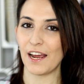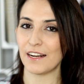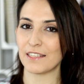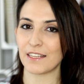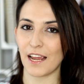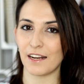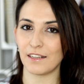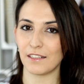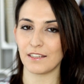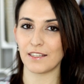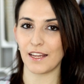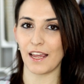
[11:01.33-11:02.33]
had a
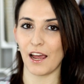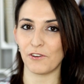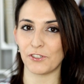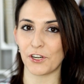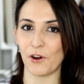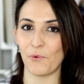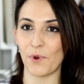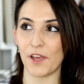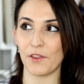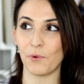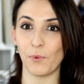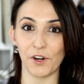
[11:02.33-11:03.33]
scandalous encounter
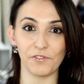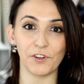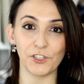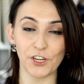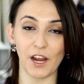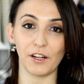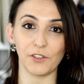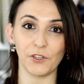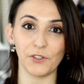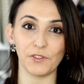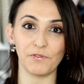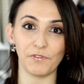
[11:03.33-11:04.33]
with one of her
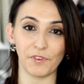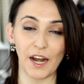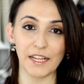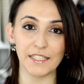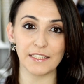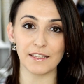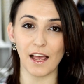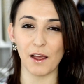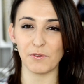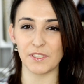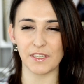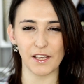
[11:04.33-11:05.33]
childhood friends, I
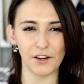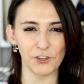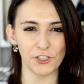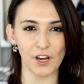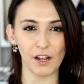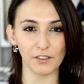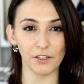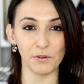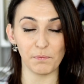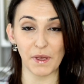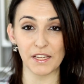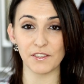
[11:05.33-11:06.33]
would say her
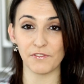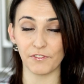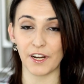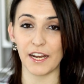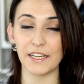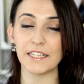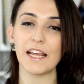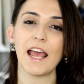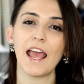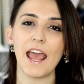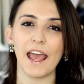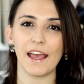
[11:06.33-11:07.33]
childhood best friend,
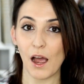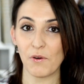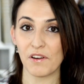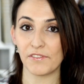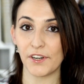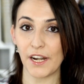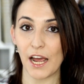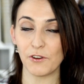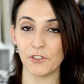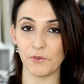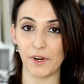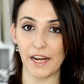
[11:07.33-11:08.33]
However, now
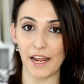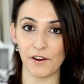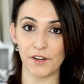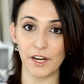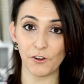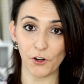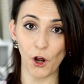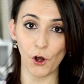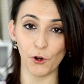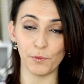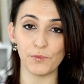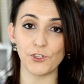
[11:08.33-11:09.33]
to inherit her
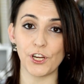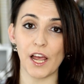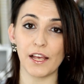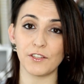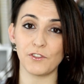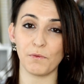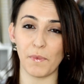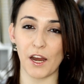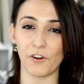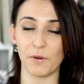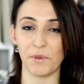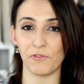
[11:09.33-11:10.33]
home, she has to
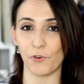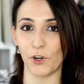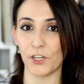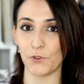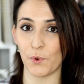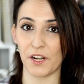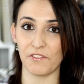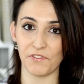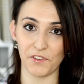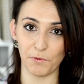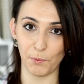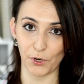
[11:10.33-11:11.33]
marry before her
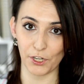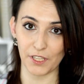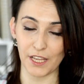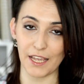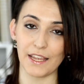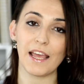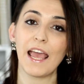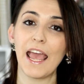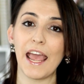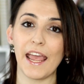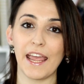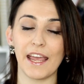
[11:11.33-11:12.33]
25th birthday.
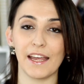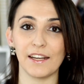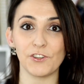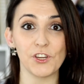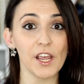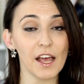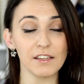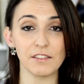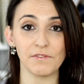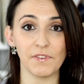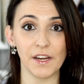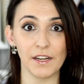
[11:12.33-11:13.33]
And she has
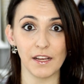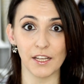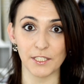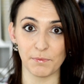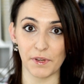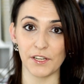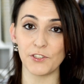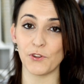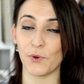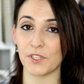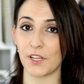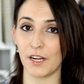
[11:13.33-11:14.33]
to find a husband,
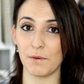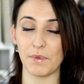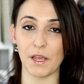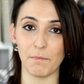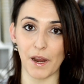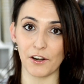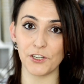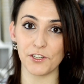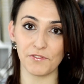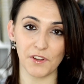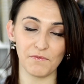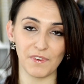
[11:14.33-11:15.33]
so it's going to be a marriage
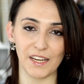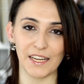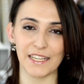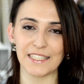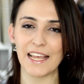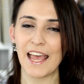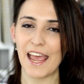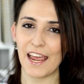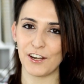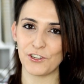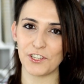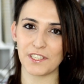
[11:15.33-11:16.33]
of convenience.
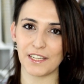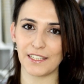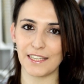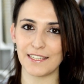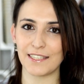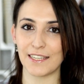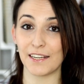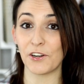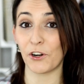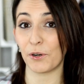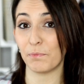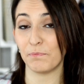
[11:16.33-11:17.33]
And she's enlisted
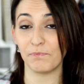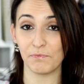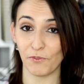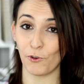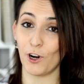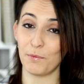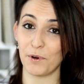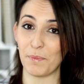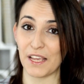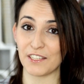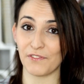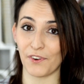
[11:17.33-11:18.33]
her former
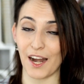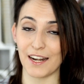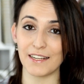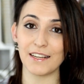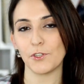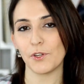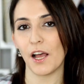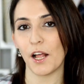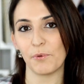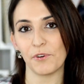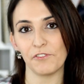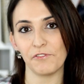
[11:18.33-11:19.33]
best friend to
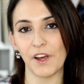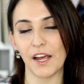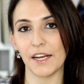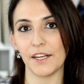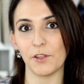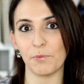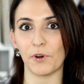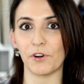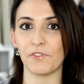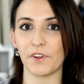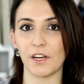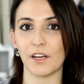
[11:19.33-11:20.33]
help her find the
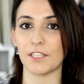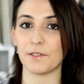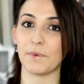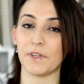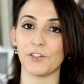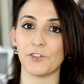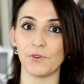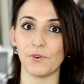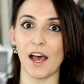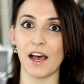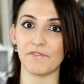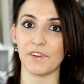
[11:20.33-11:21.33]
perfect husband to
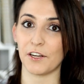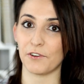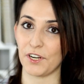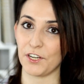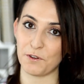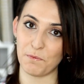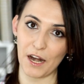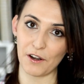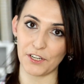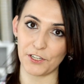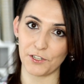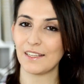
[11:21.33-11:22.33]
have an arranged
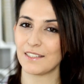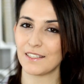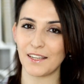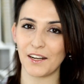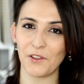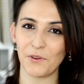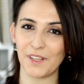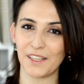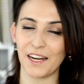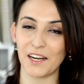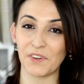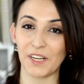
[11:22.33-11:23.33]
marriage. This is another one
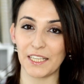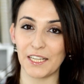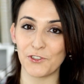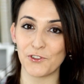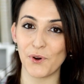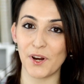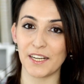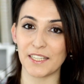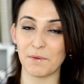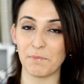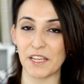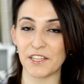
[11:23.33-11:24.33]
that I really enjoyed as
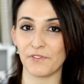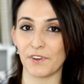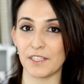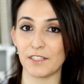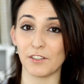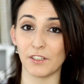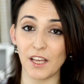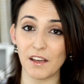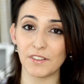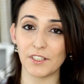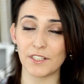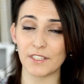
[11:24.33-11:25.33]
a best friends to
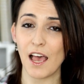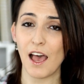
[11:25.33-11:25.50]
lovers.